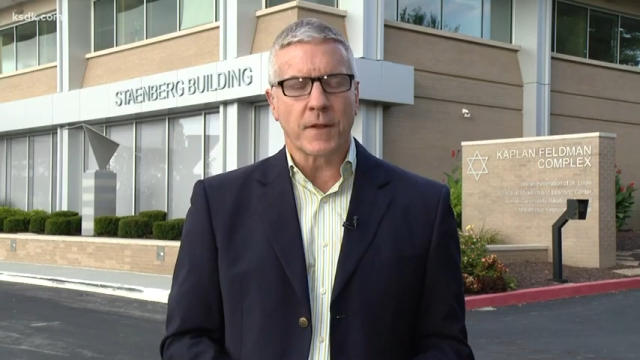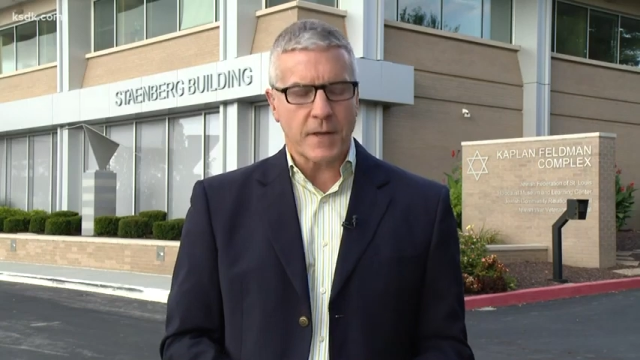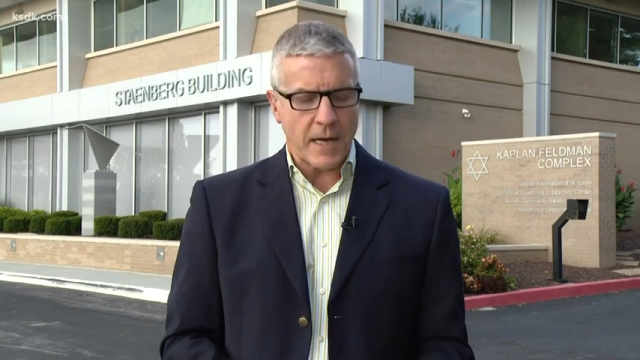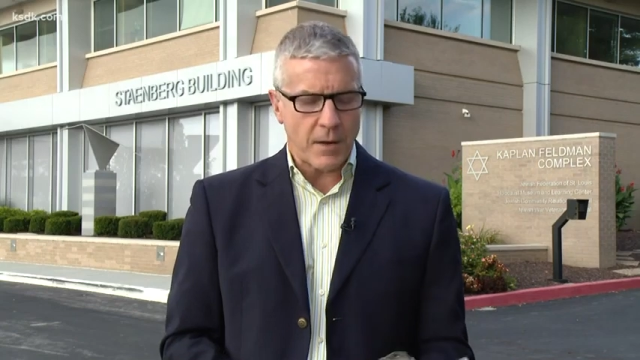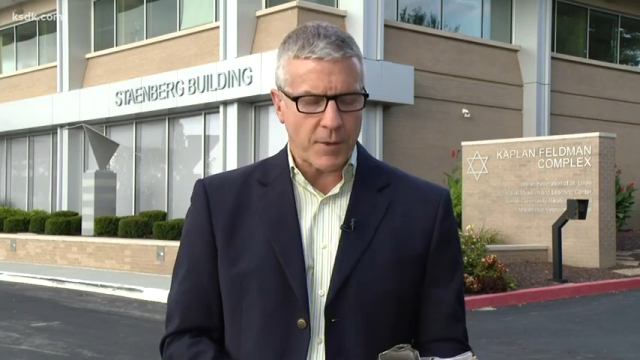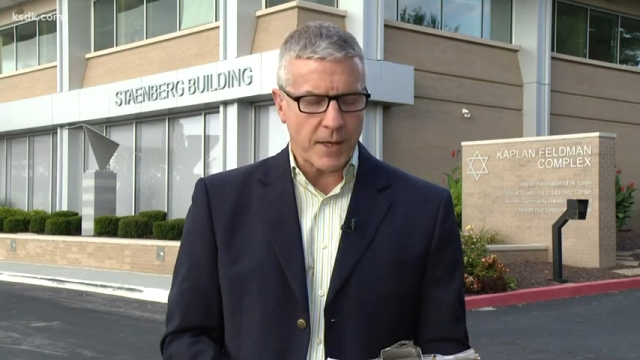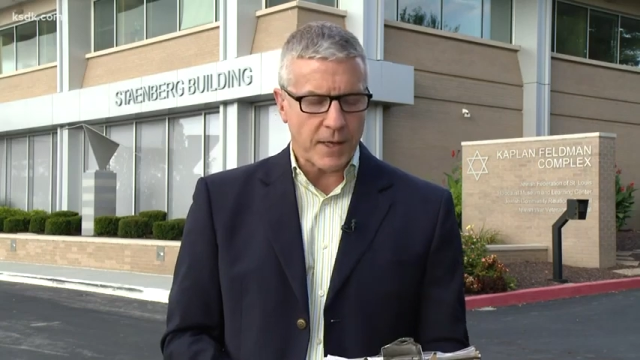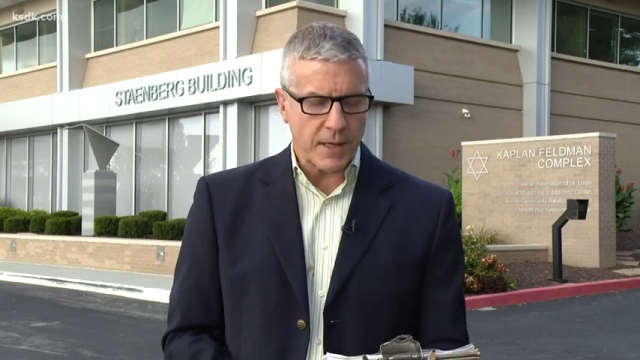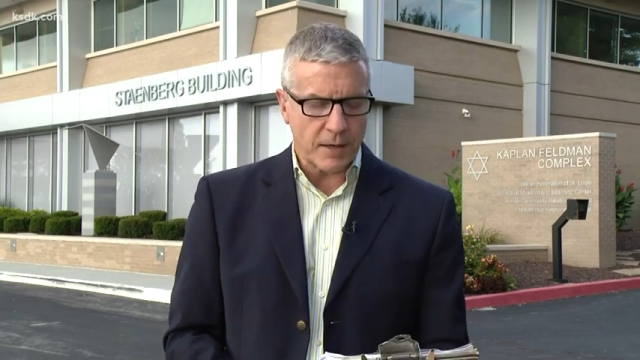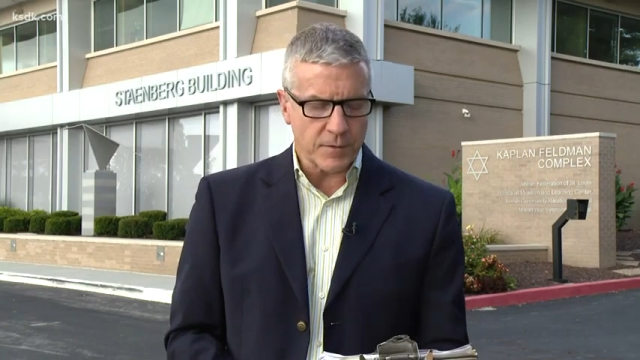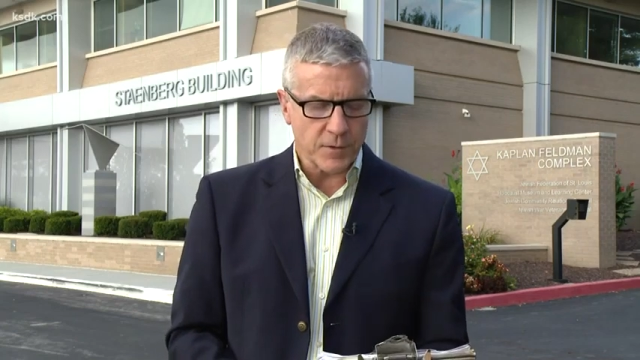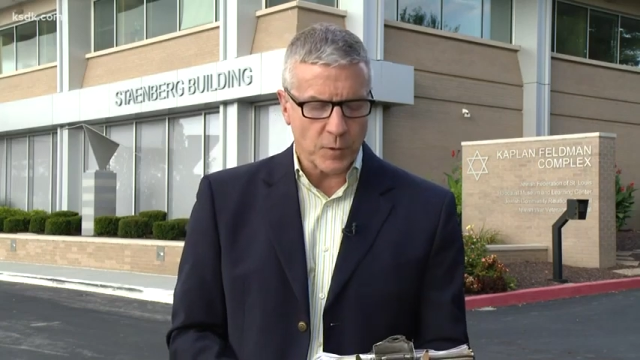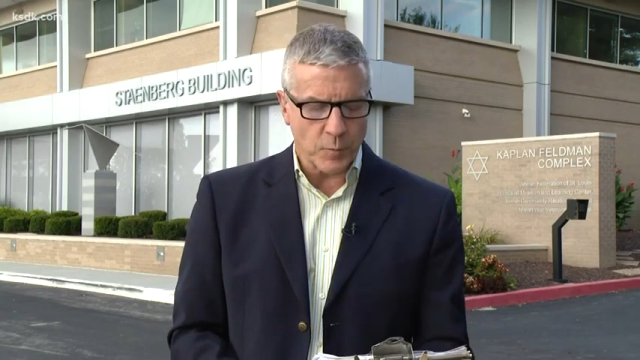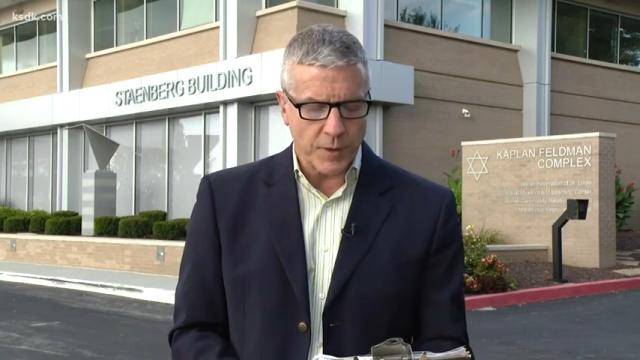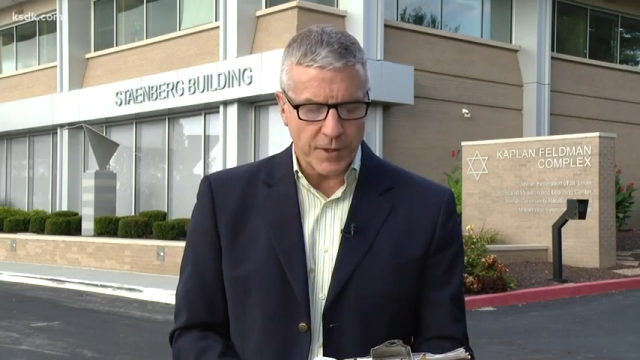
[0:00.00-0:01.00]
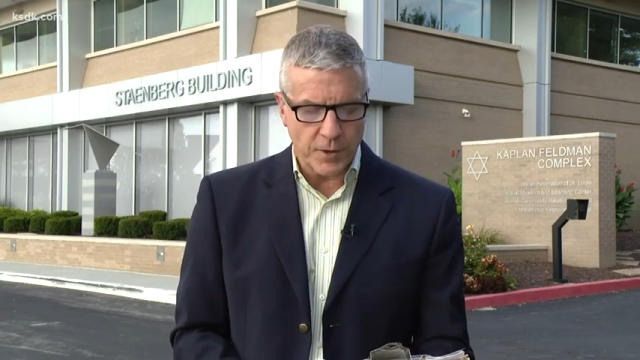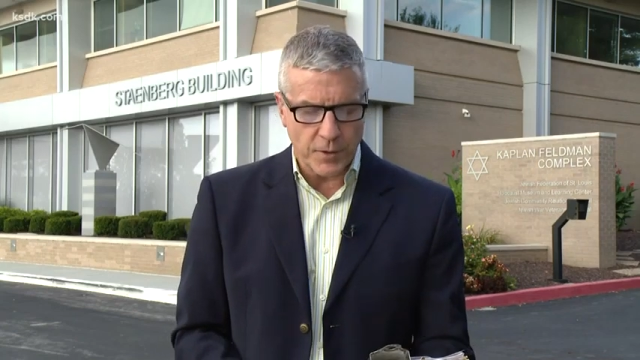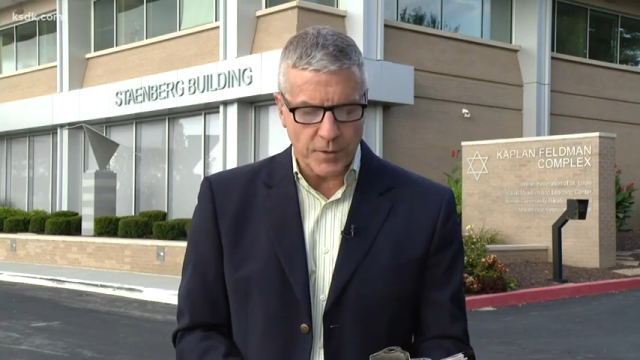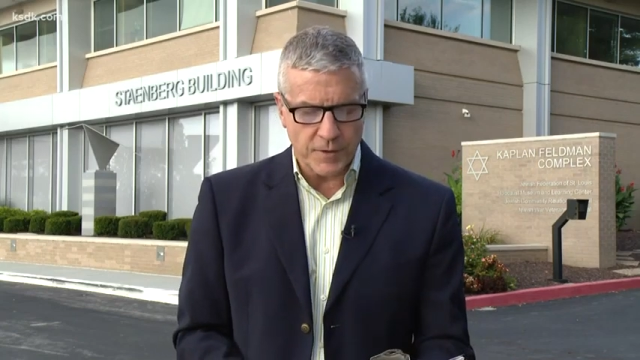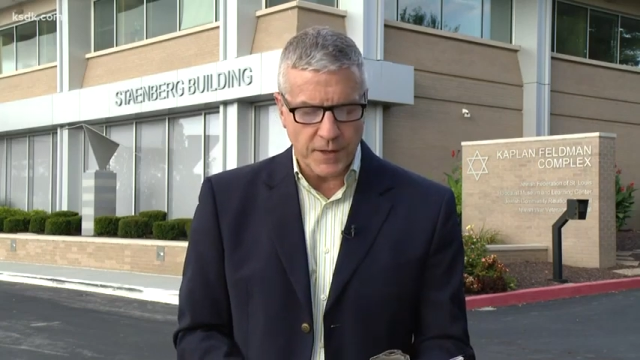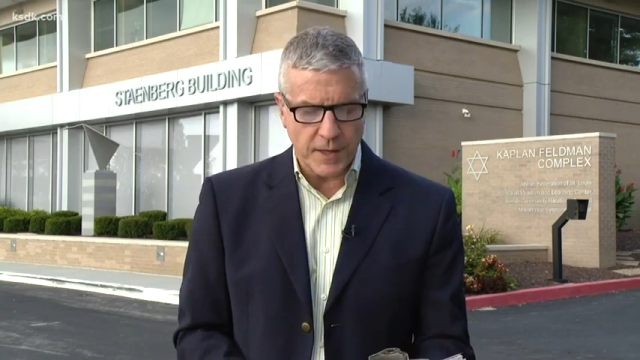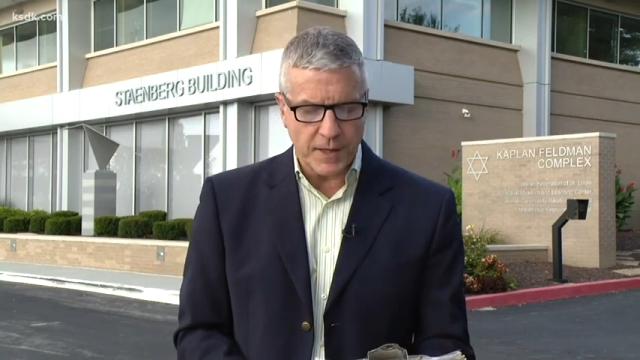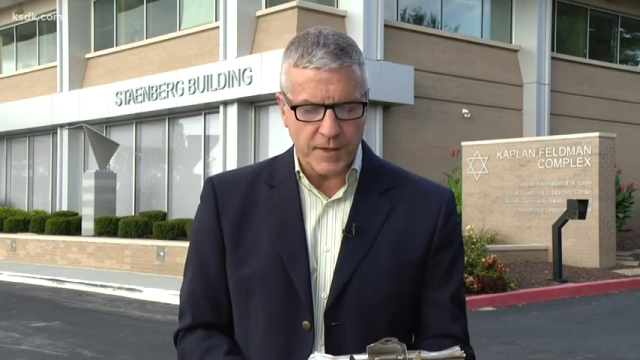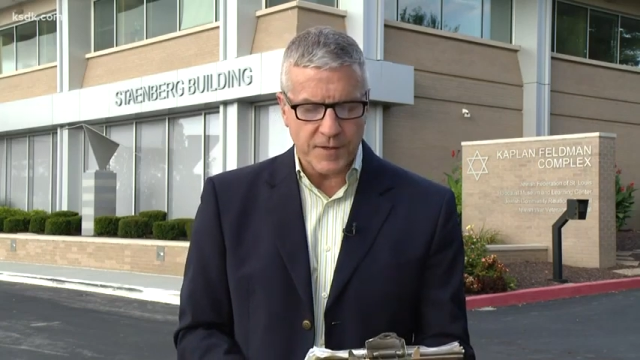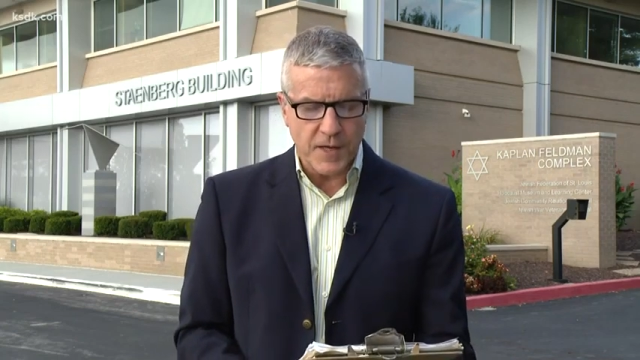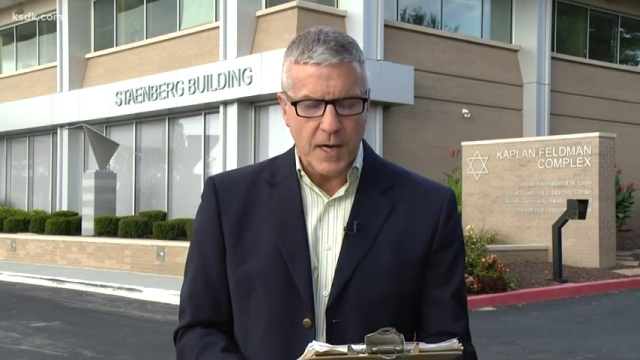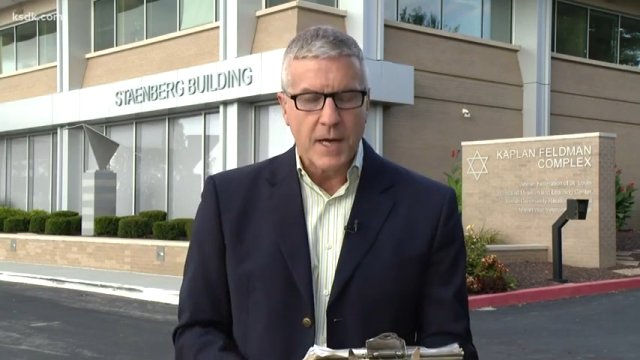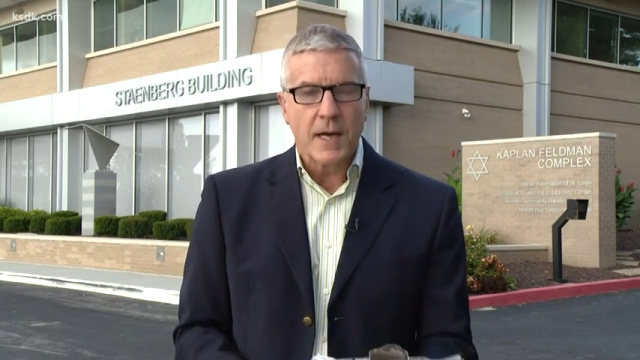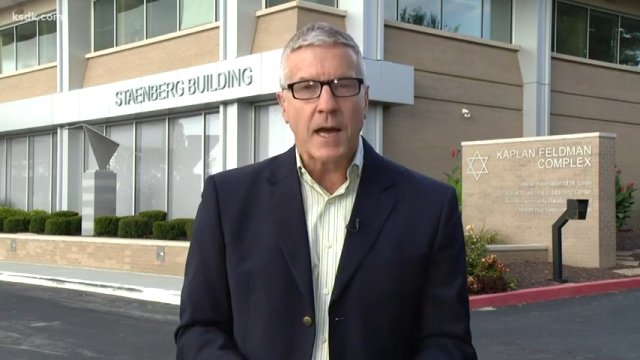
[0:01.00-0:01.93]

the county council, Rita Hurd Days,